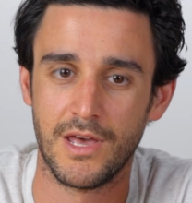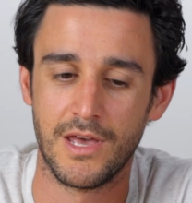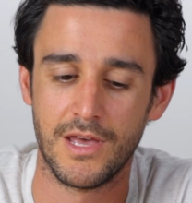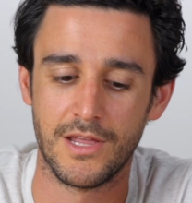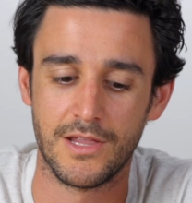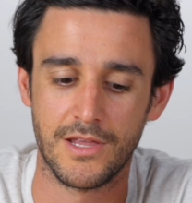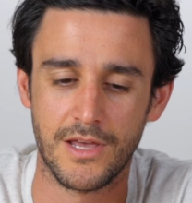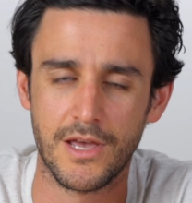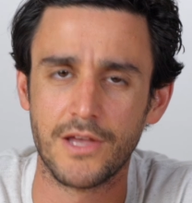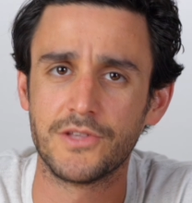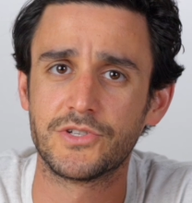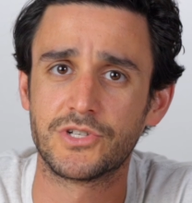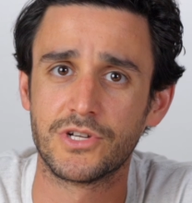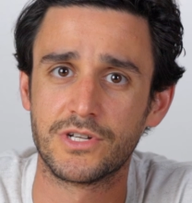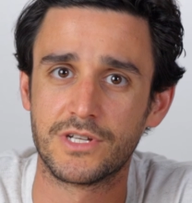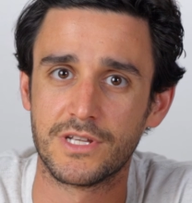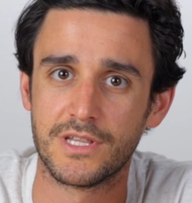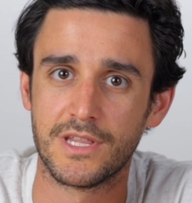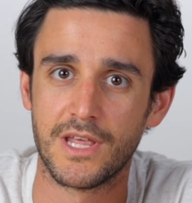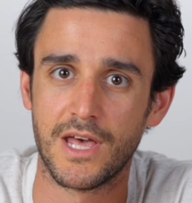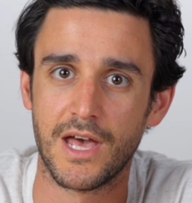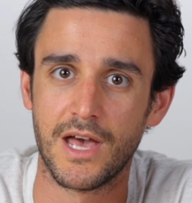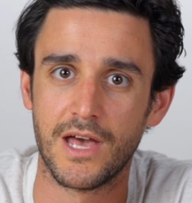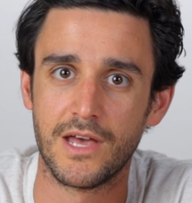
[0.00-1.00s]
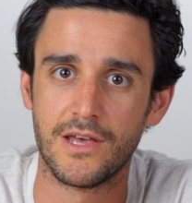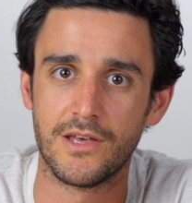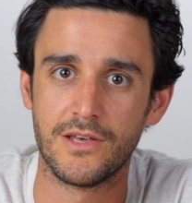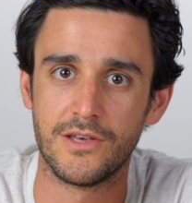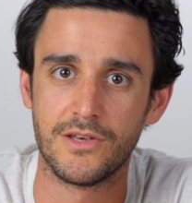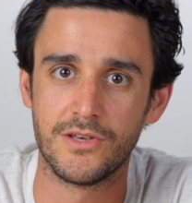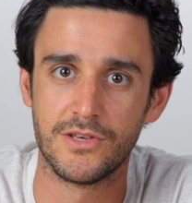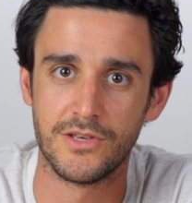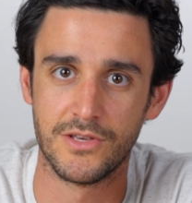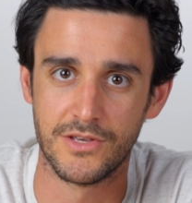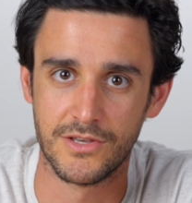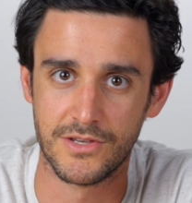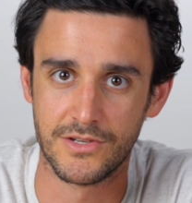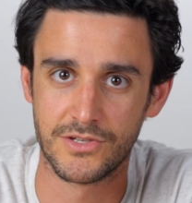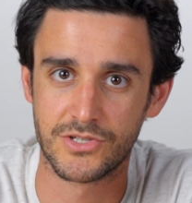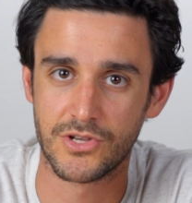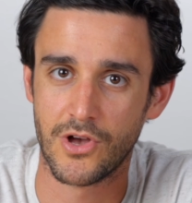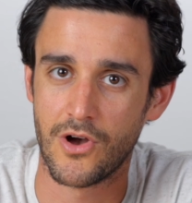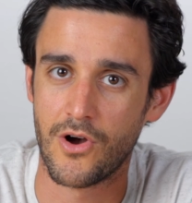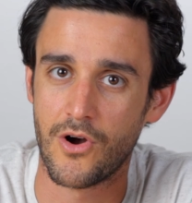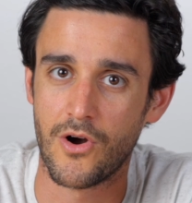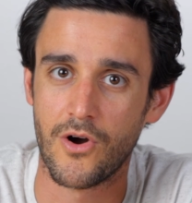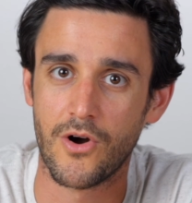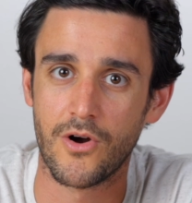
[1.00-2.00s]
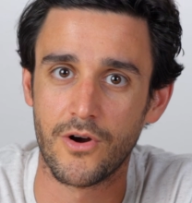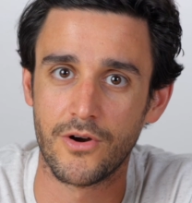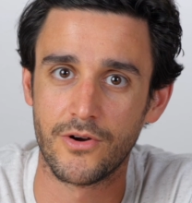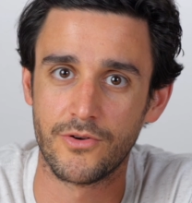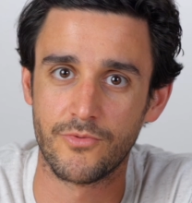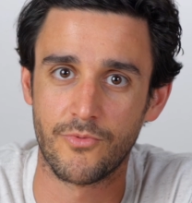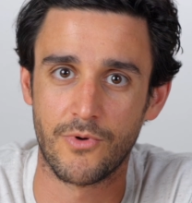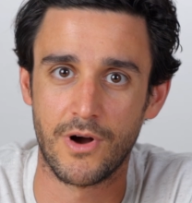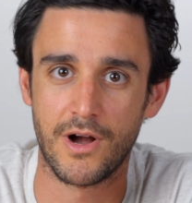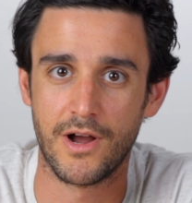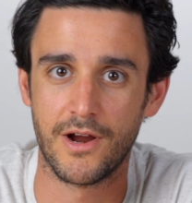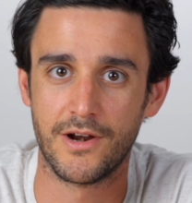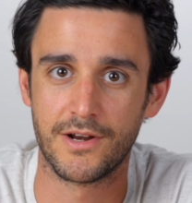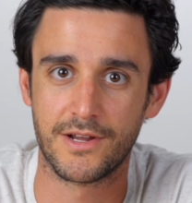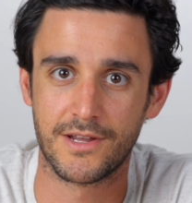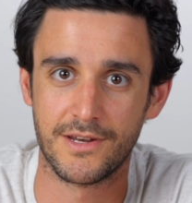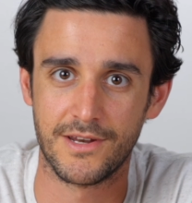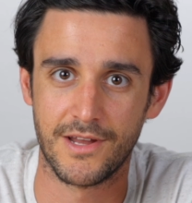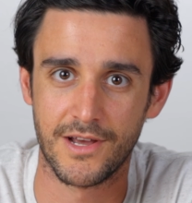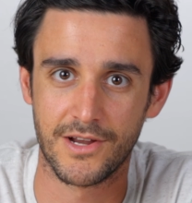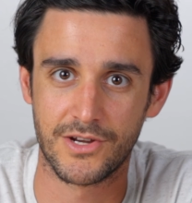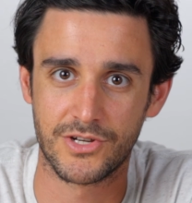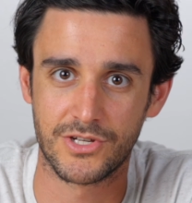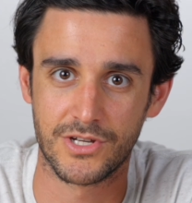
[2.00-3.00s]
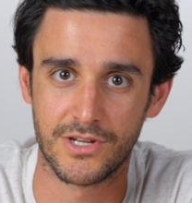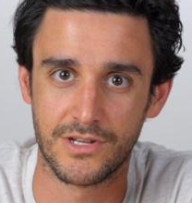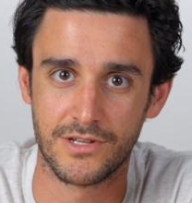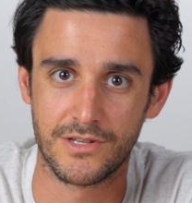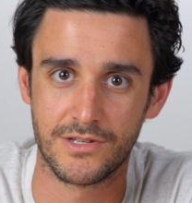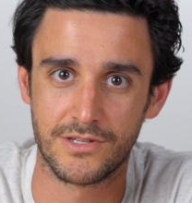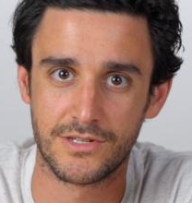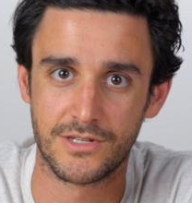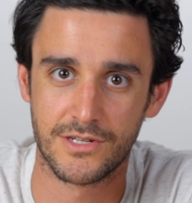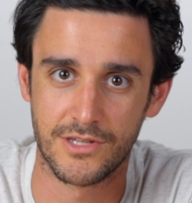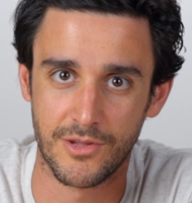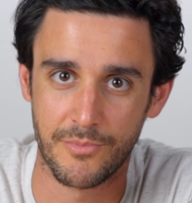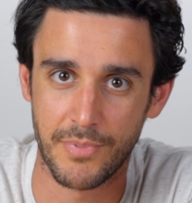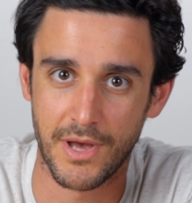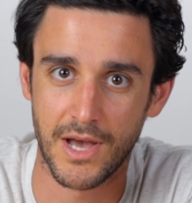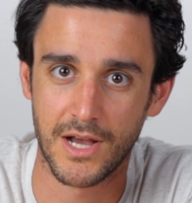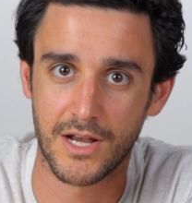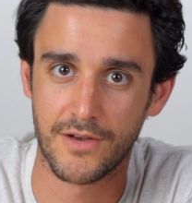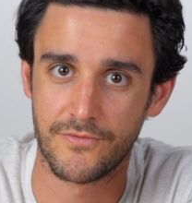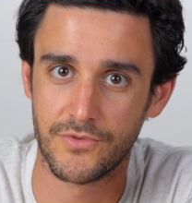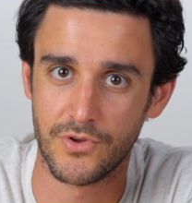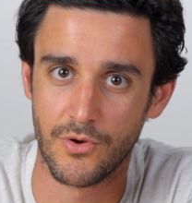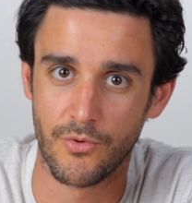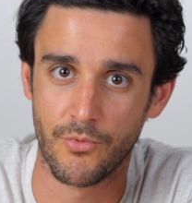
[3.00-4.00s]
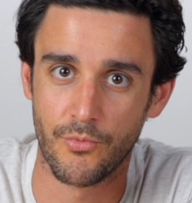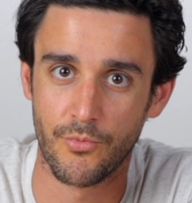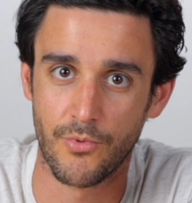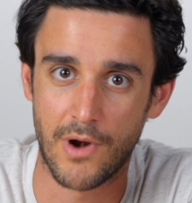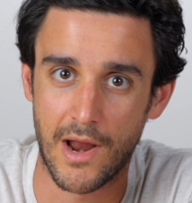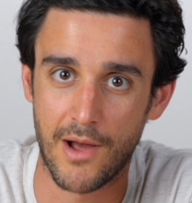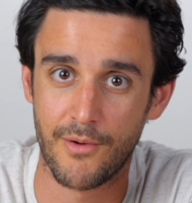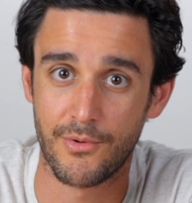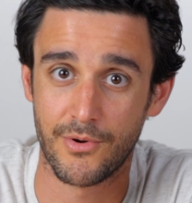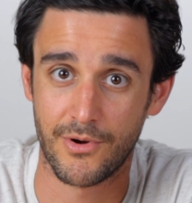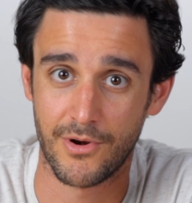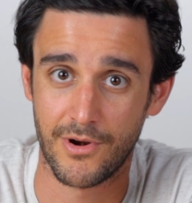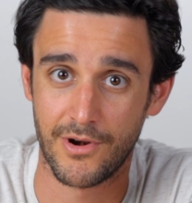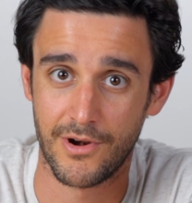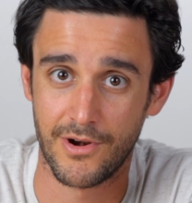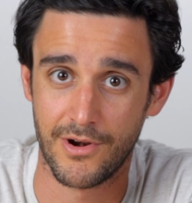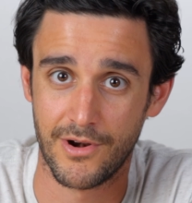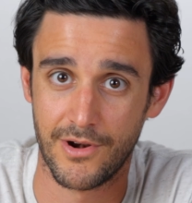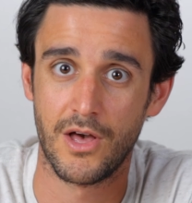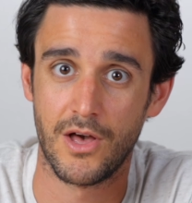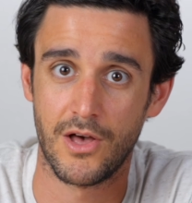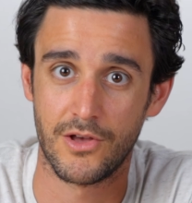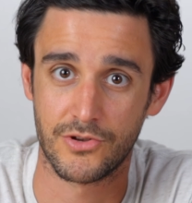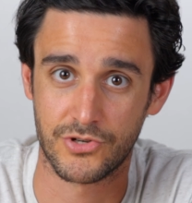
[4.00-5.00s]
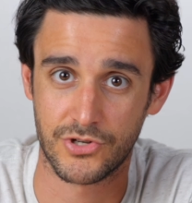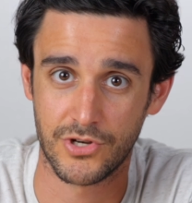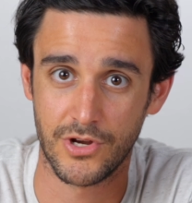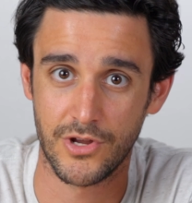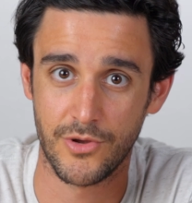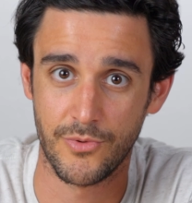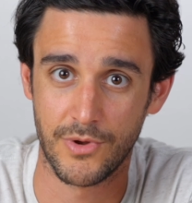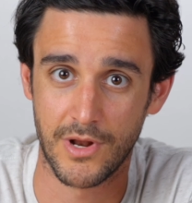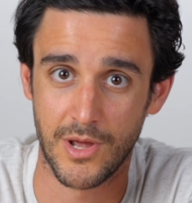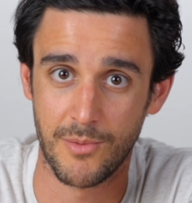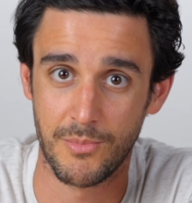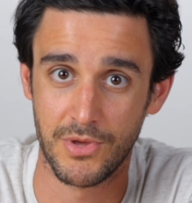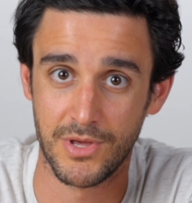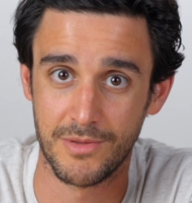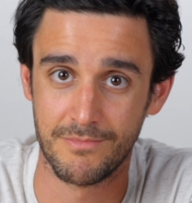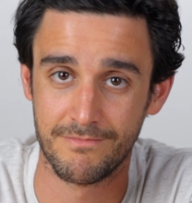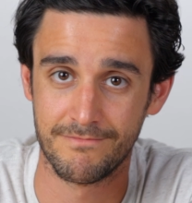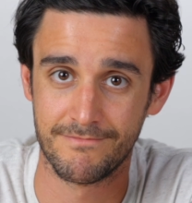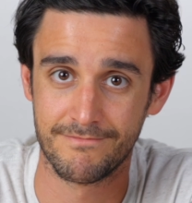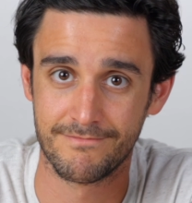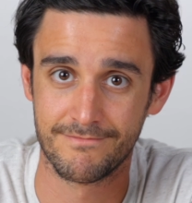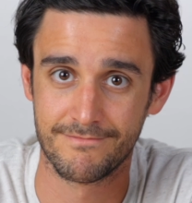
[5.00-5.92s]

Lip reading: And the answer to that is a hardwired connection to the back of your router. I'll show you what I mean.